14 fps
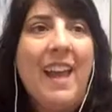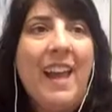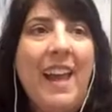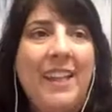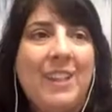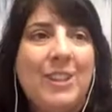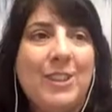
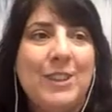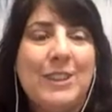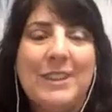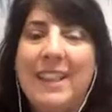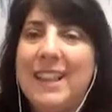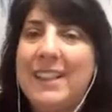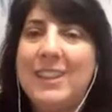
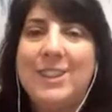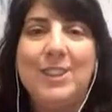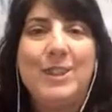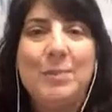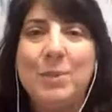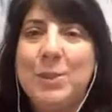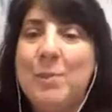and it
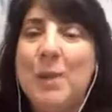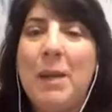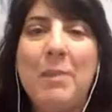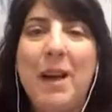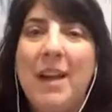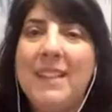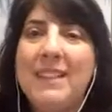just blew my
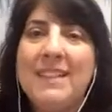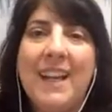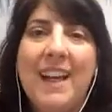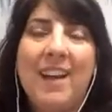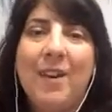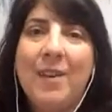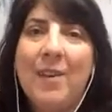mind
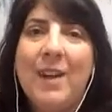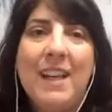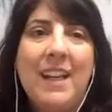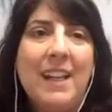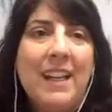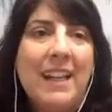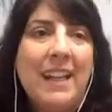how,
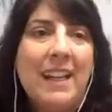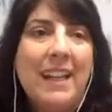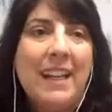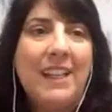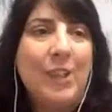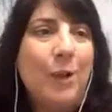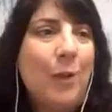
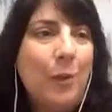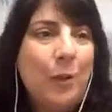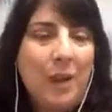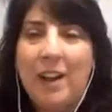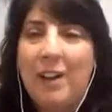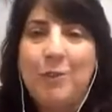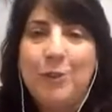
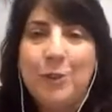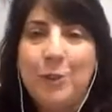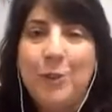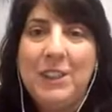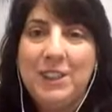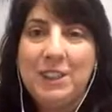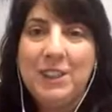a few
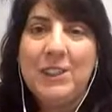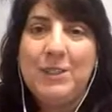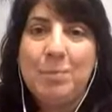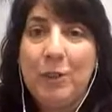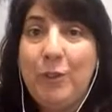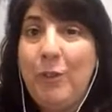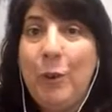years
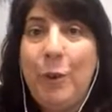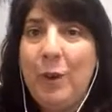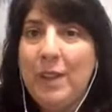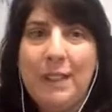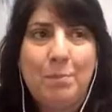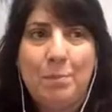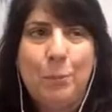before,
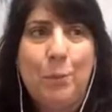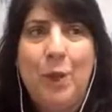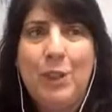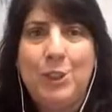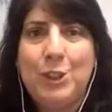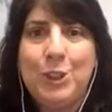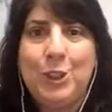like
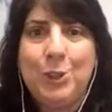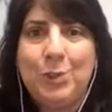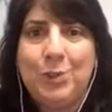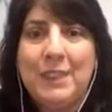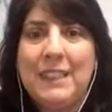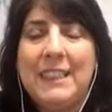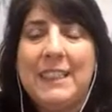1 or 2
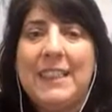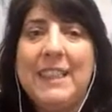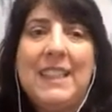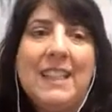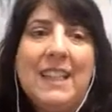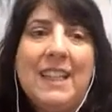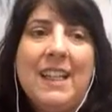really,
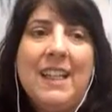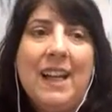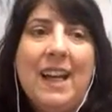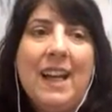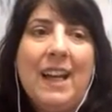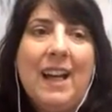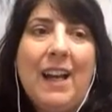
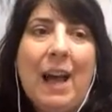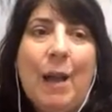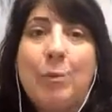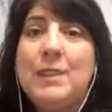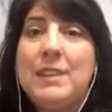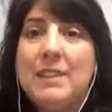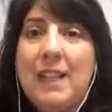I
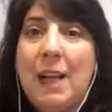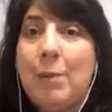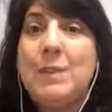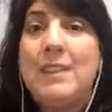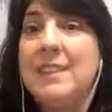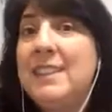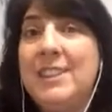was
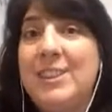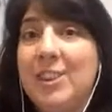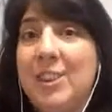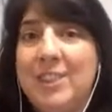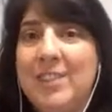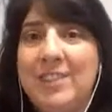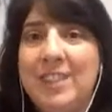a
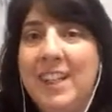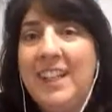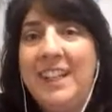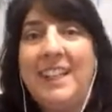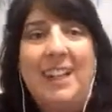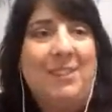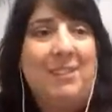listener.
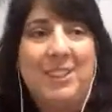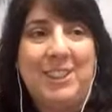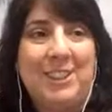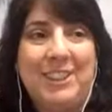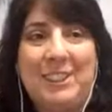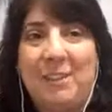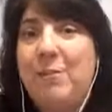I was
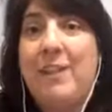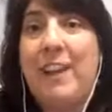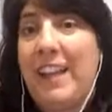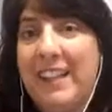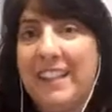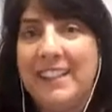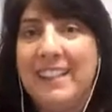just a
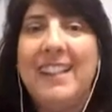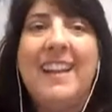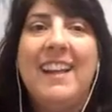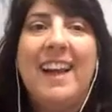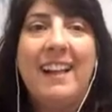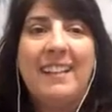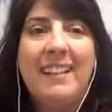fan,
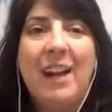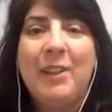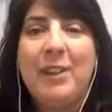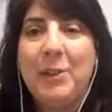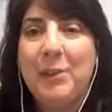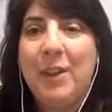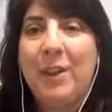and now
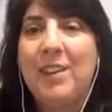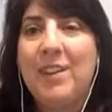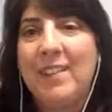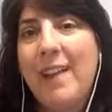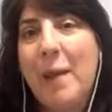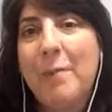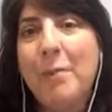here we are
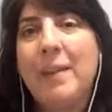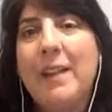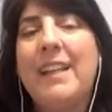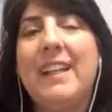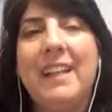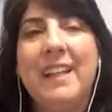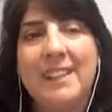
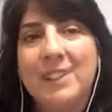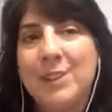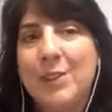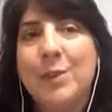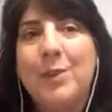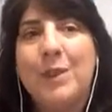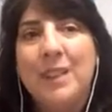collaborating. And
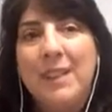so